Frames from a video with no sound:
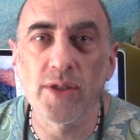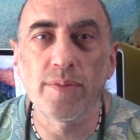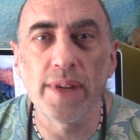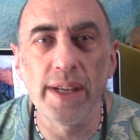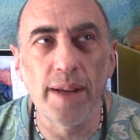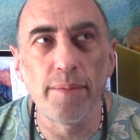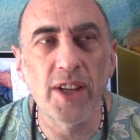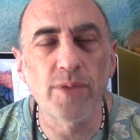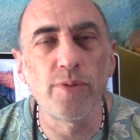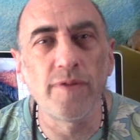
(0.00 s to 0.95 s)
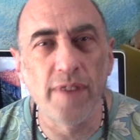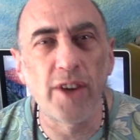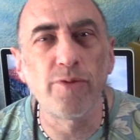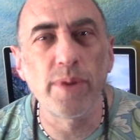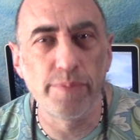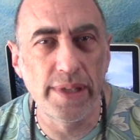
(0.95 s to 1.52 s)
in a much more
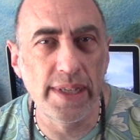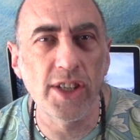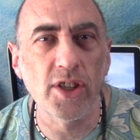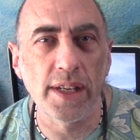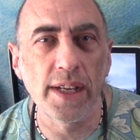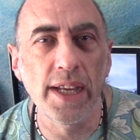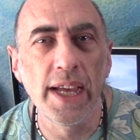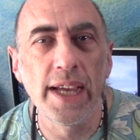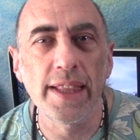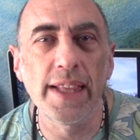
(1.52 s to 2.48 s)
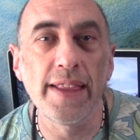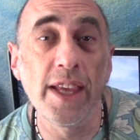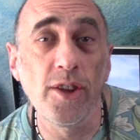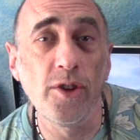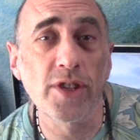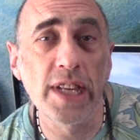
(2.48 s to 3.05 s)
vulnerable position than they
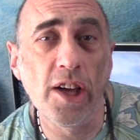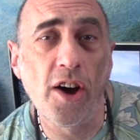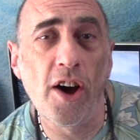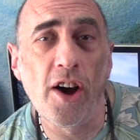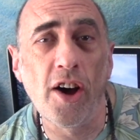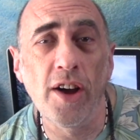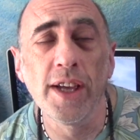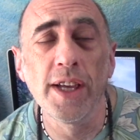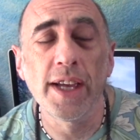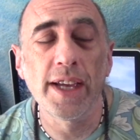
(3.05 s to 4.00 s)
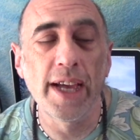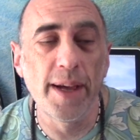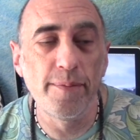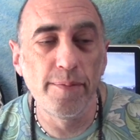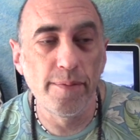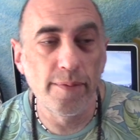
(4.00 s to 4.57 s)
usually are,
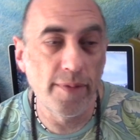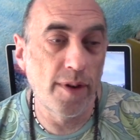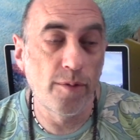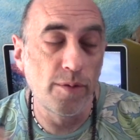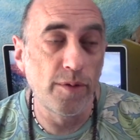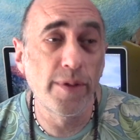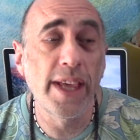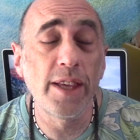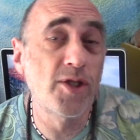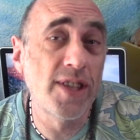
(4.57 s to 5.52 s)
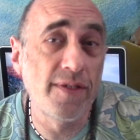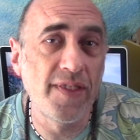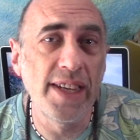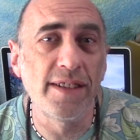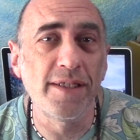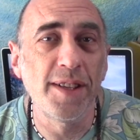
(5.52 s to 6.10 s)
or they usually
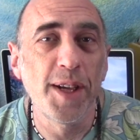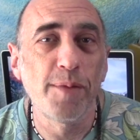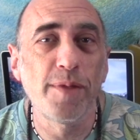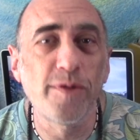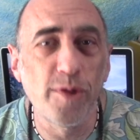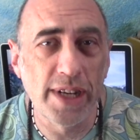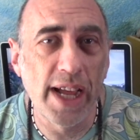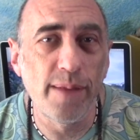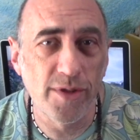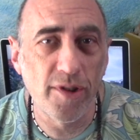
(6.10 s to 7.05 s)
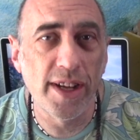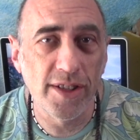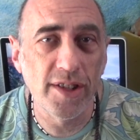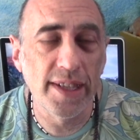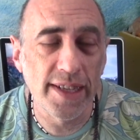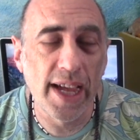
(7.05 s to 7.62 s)
feel before it comes round
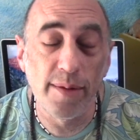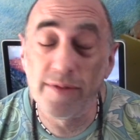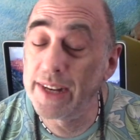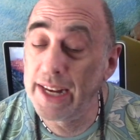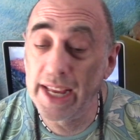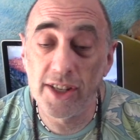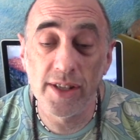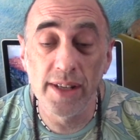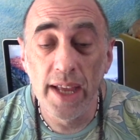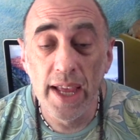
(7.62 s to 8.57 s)
to the time of an election.